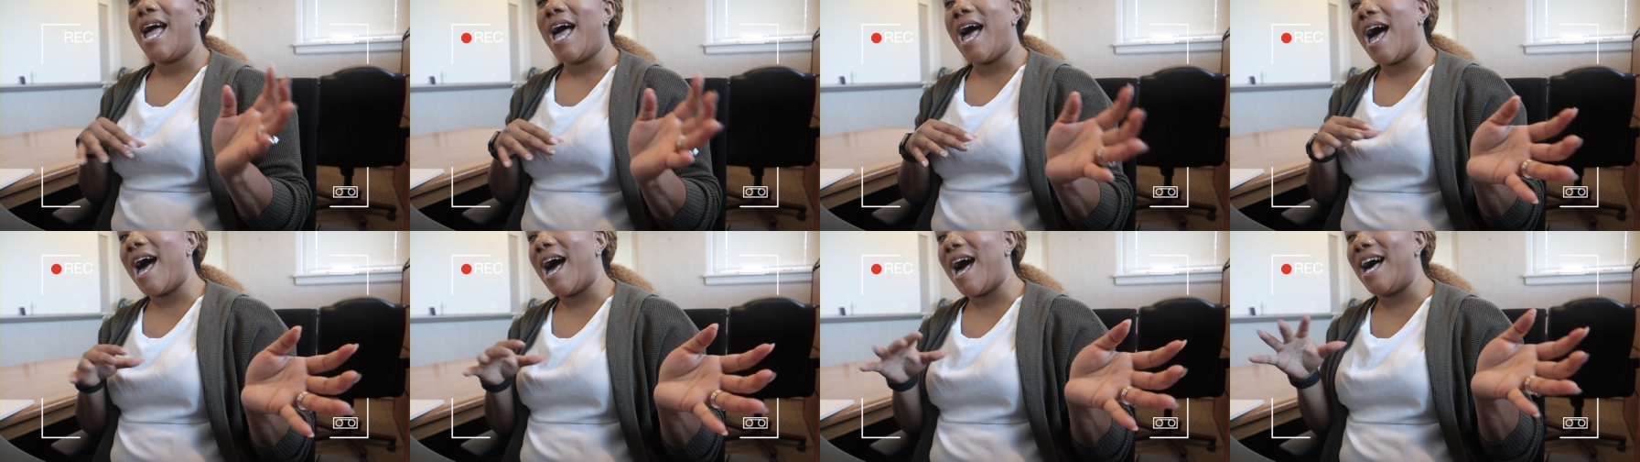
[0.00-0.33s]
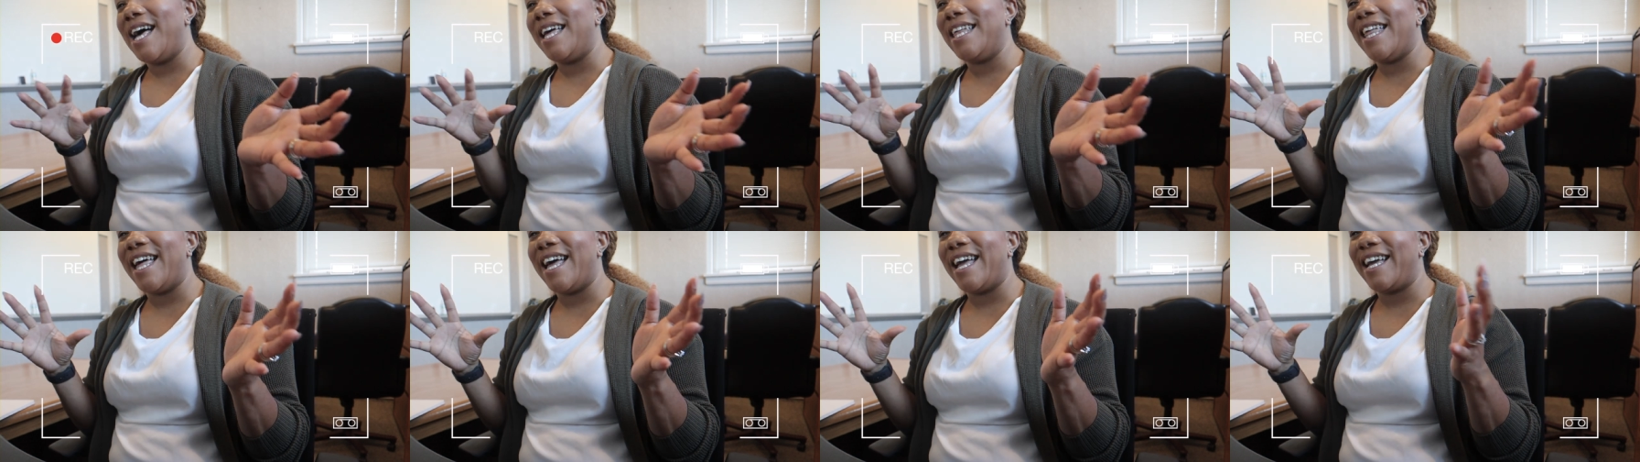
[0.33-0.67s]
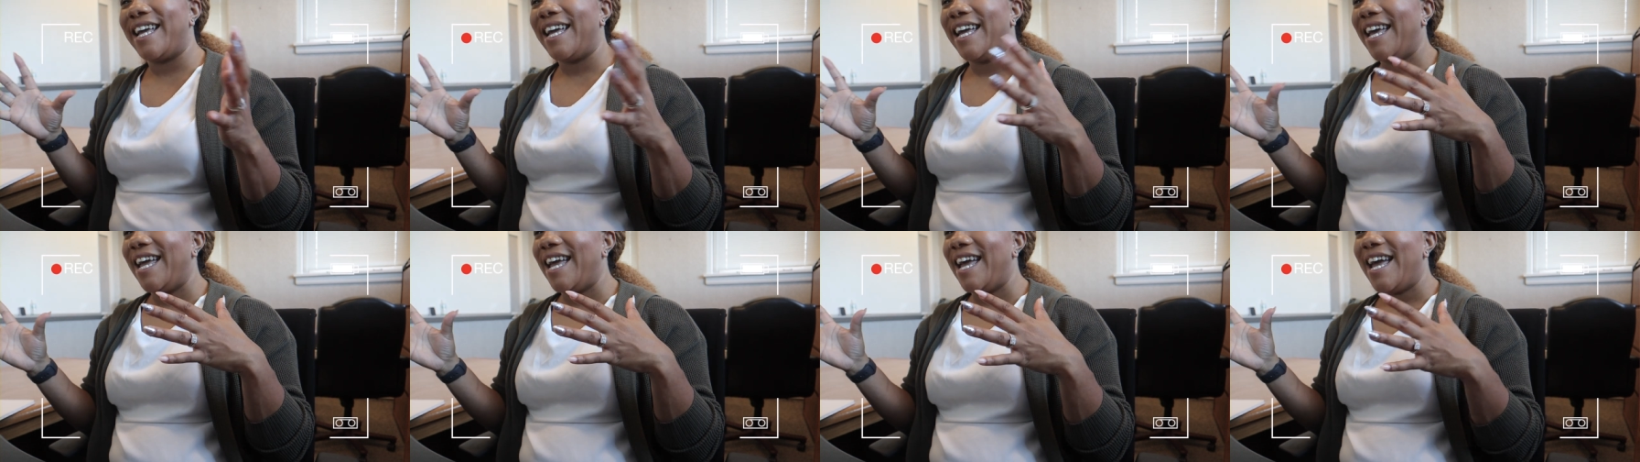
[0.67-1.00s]
I
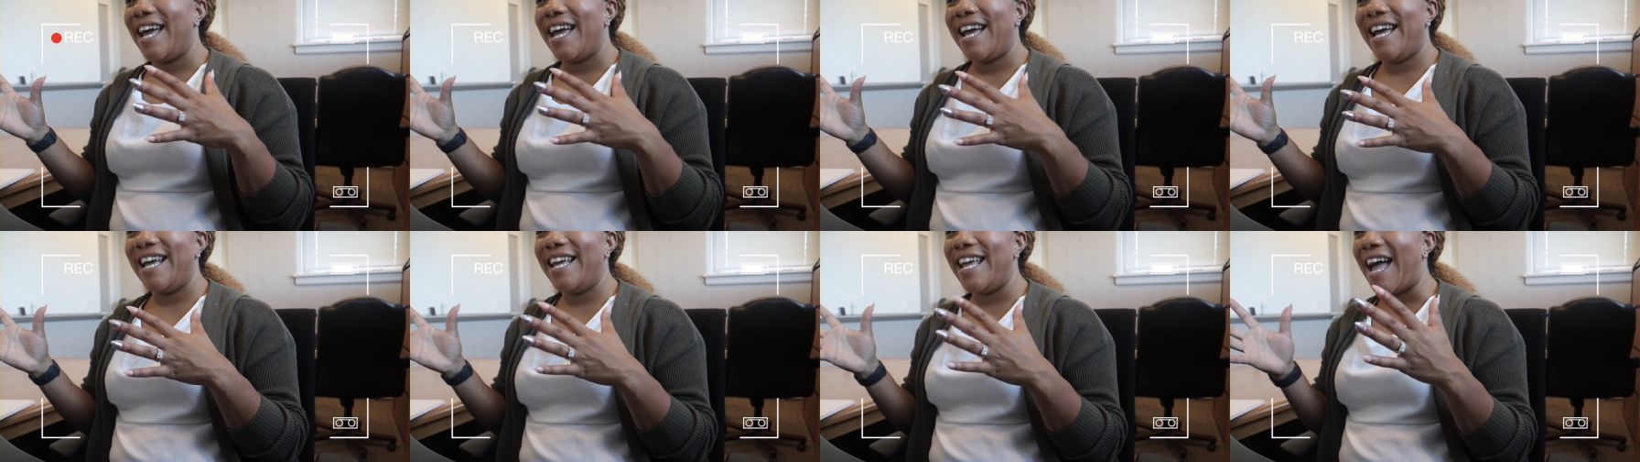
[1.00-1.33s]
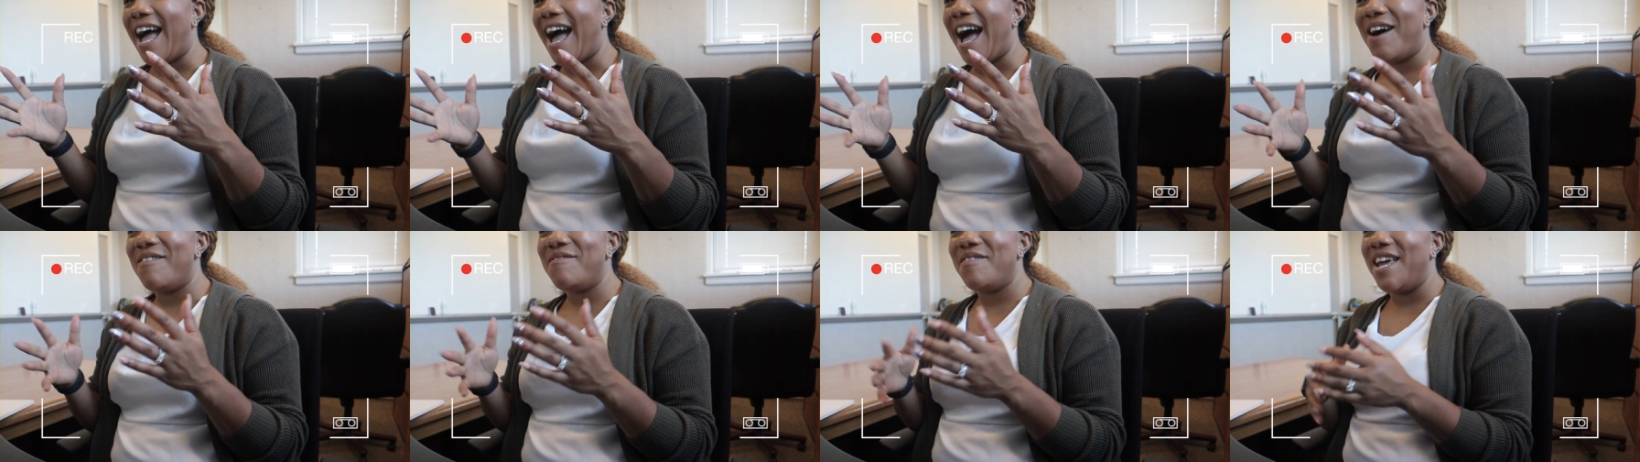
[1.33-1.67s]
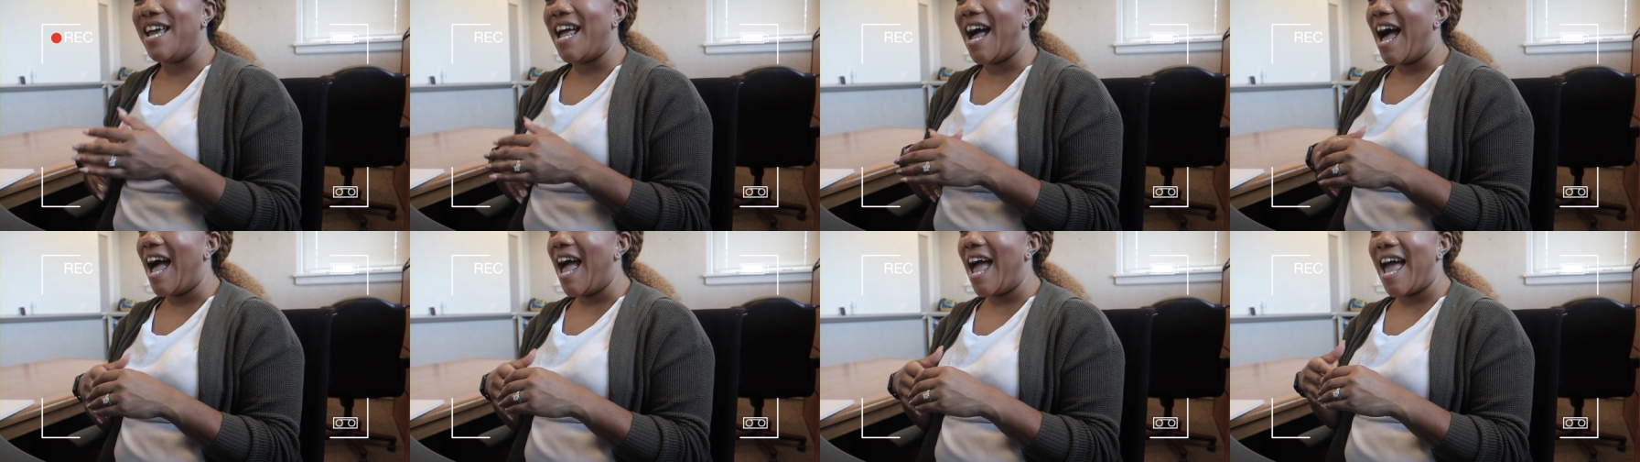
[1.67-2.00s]
like, yeah, I mean,
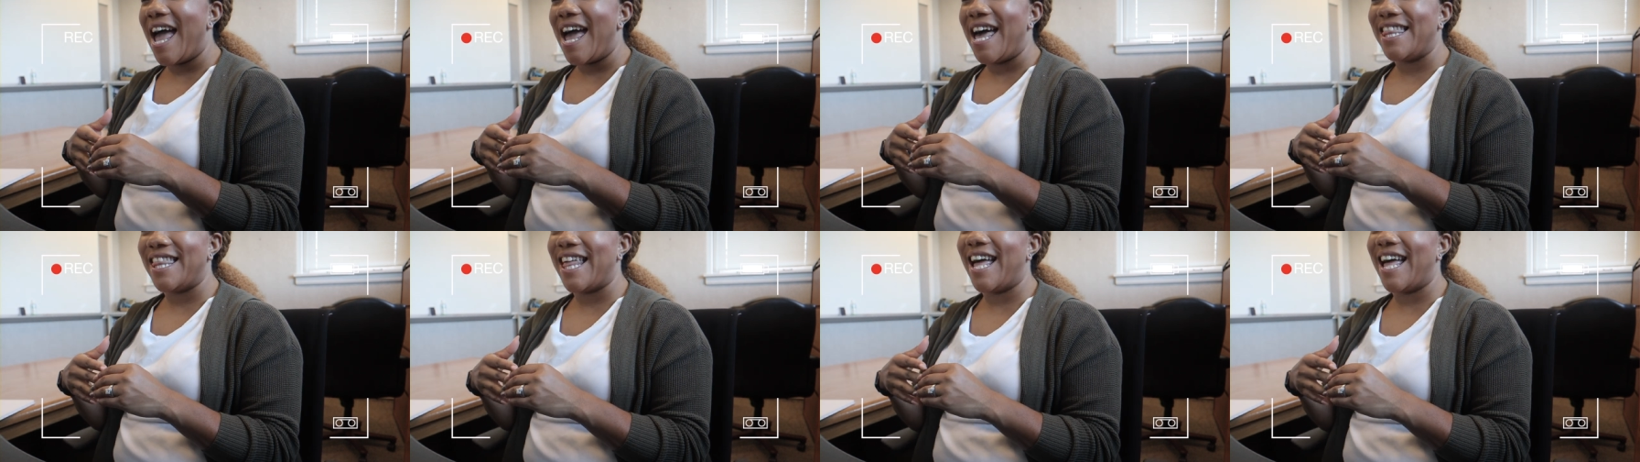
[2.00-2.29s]
I had